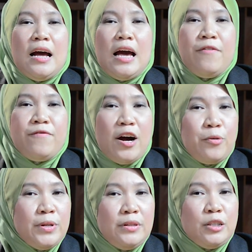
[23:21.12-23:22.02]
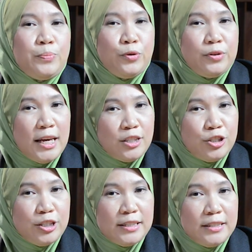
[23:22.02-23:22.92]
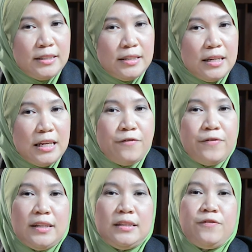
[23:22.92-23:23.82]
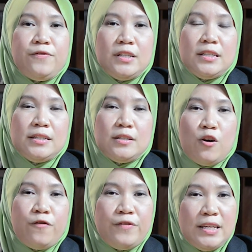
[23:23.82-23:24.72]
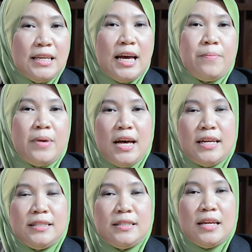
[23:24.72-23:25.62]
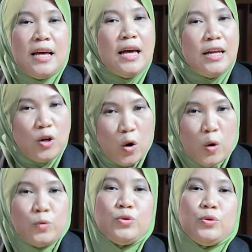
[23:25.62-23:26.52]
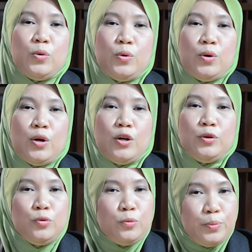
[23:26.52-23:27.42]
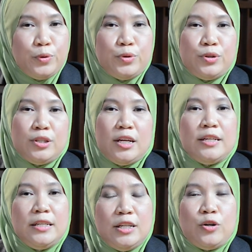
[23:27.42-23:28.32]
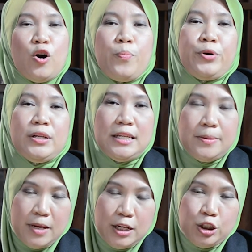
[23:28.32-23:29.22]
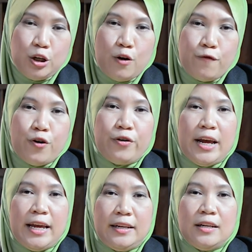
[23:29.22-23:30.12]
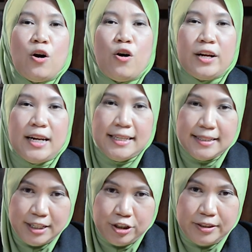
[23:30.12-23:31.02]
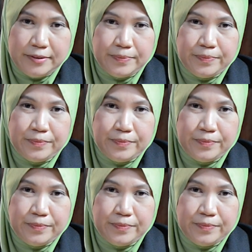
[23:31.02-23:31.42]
Environmental protection, effectiveness of EMS, and also to boost the corporate image for an organization.